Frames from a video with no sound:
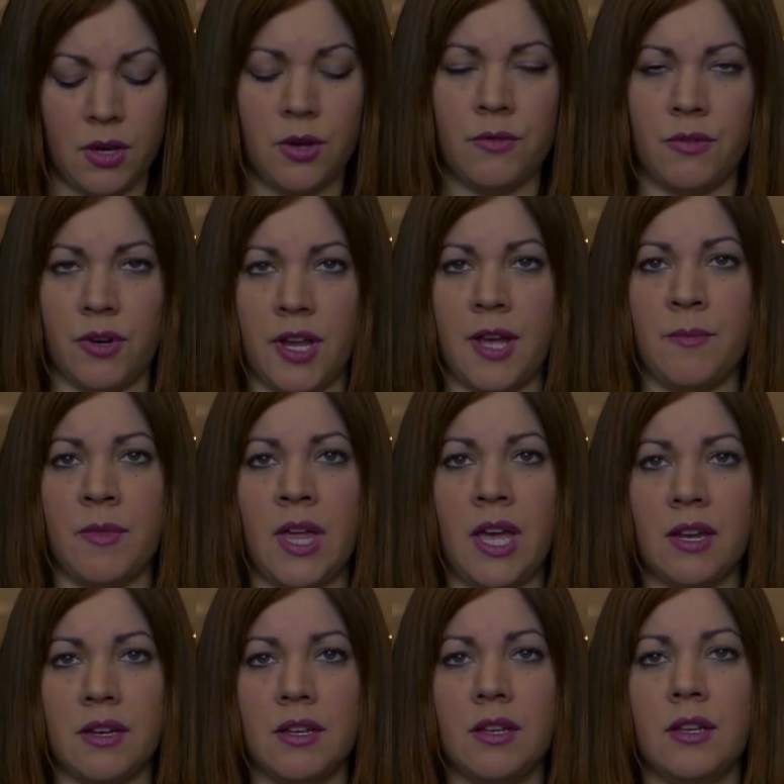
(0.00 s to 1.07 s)
overcome
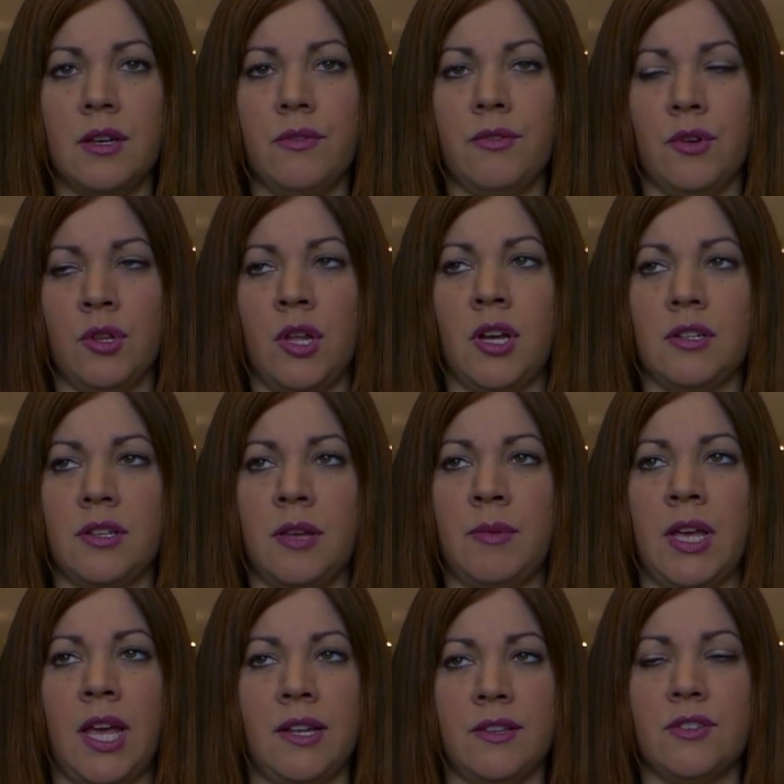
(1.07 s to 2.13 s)
that. For a long time
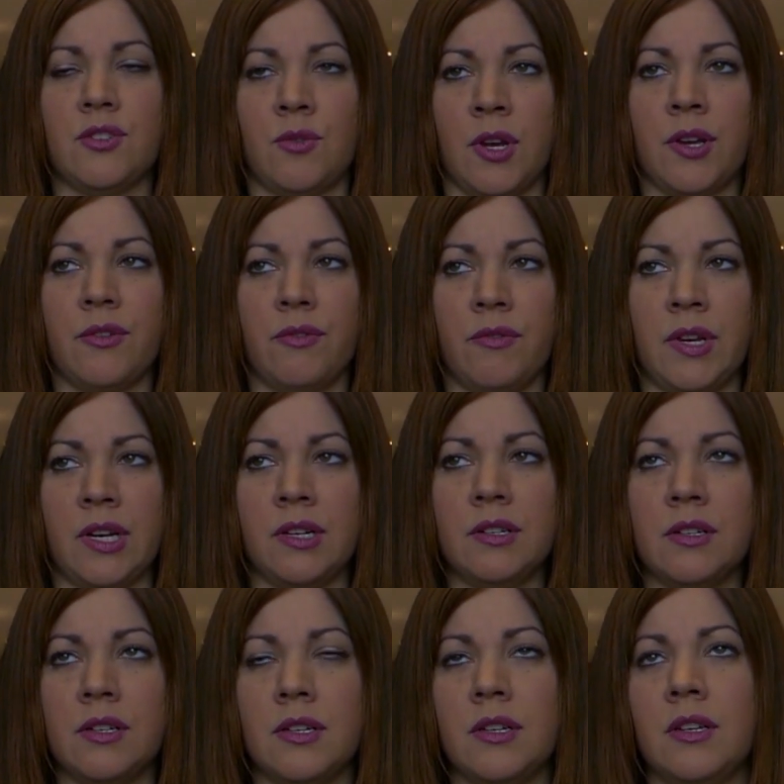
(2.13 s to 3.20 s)
I had a strong fear,